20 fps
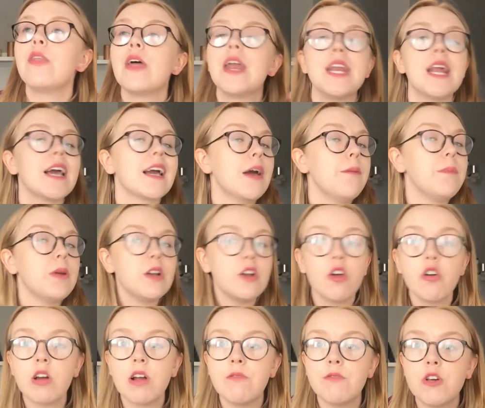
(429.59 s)
Then there can be
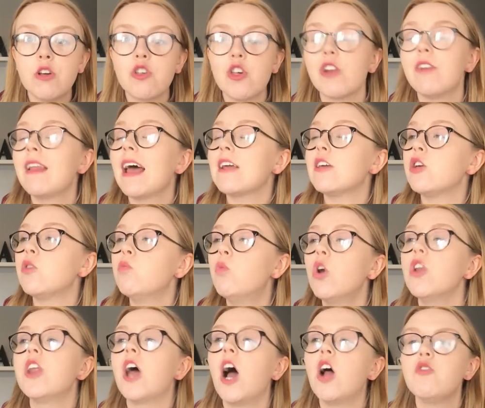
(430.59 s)
no confusion that you
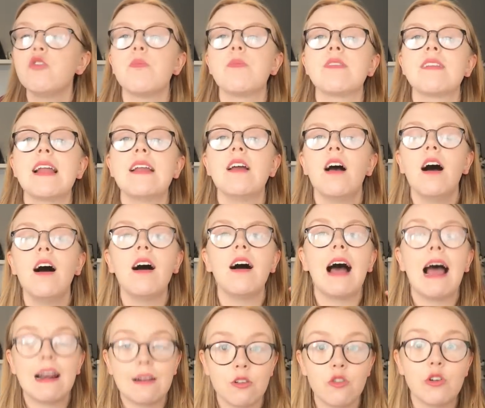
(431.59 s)
100%
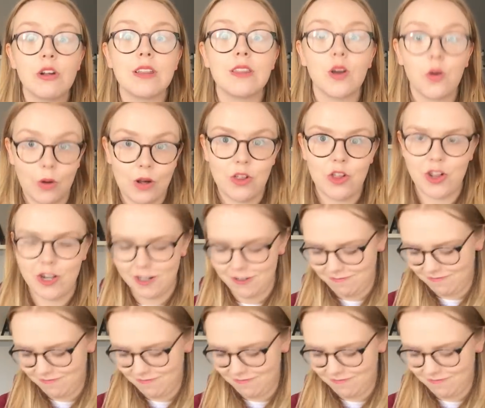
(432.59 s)
are answering the question.